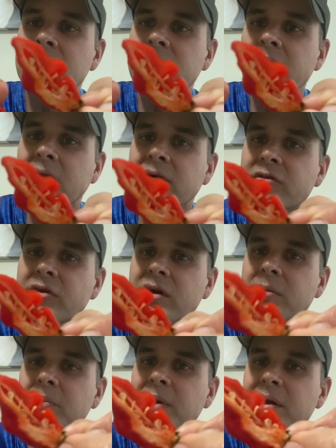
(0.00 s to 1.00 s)
Not a very
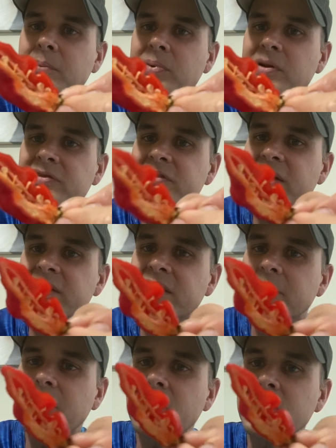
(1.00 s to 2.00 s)
big placenta,
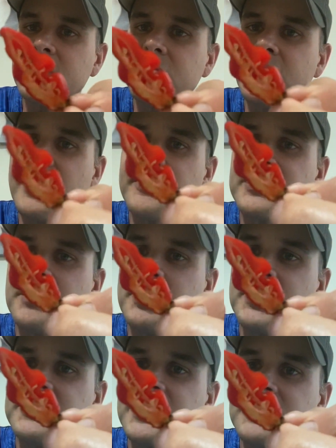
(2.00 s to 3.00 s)
but we do have some
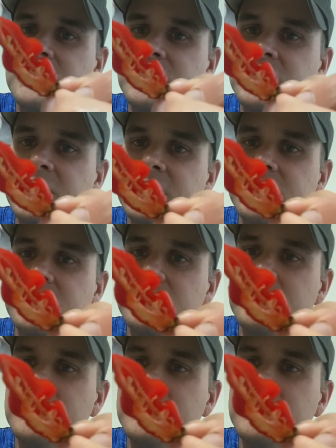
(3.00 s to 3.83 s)
placental tissue